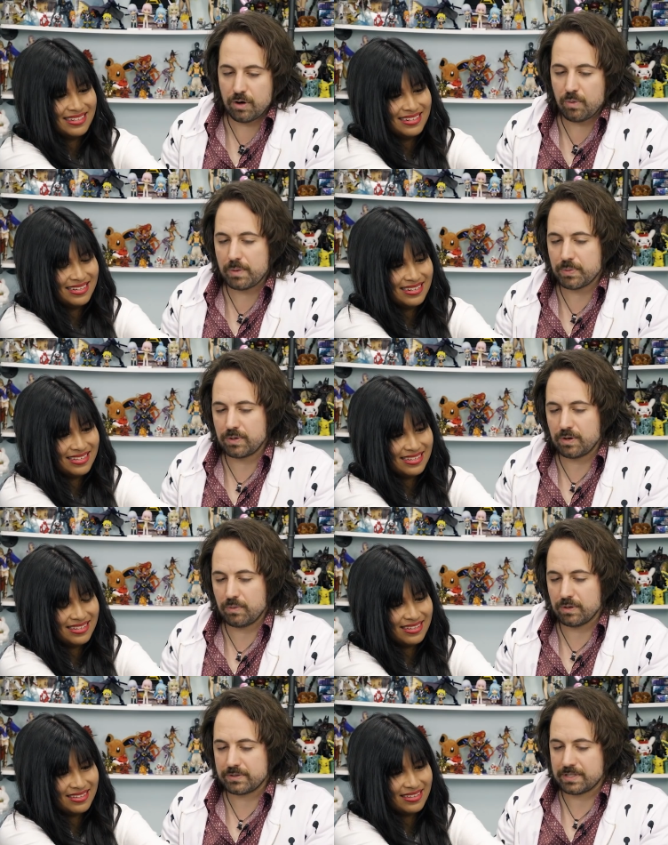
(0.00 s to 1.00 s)
Speaker 1: You know why Bruno
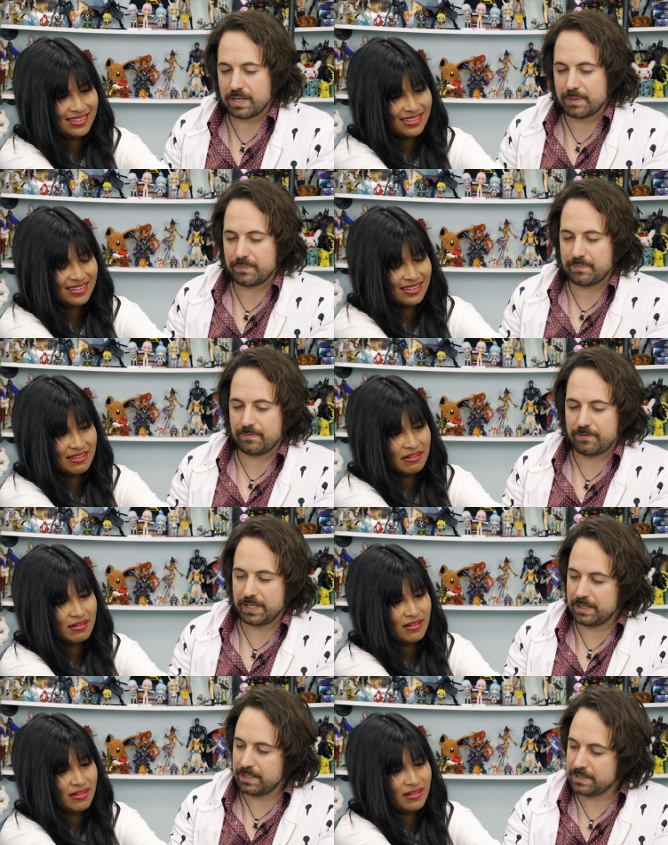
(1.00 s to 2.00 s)
won't
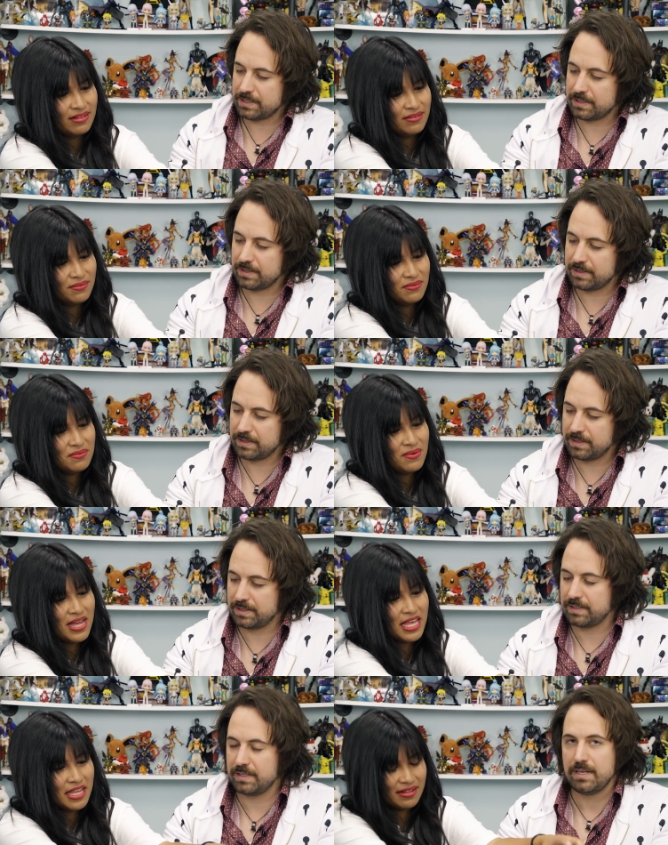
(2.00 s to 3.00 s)
fit in this?
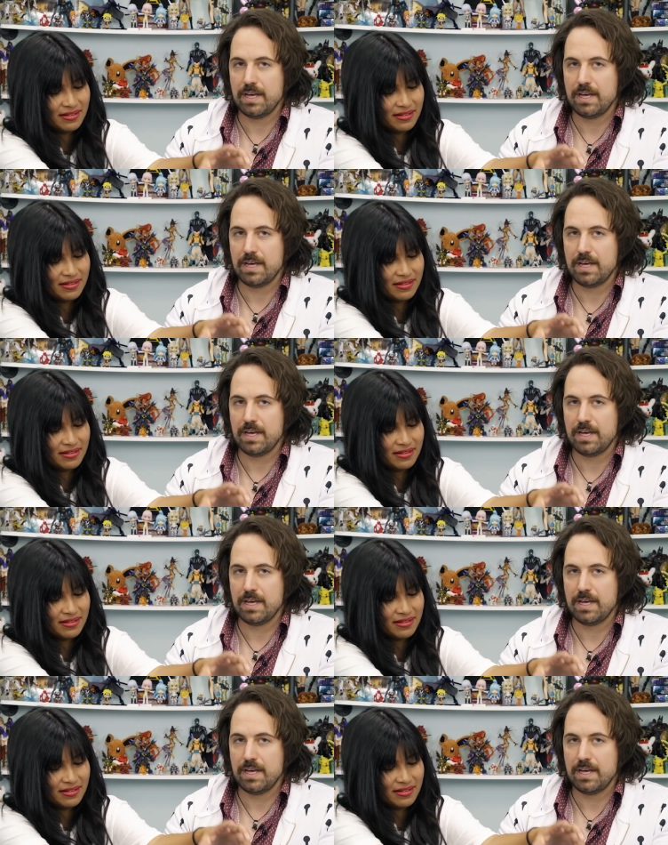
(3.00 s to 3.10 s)
Why?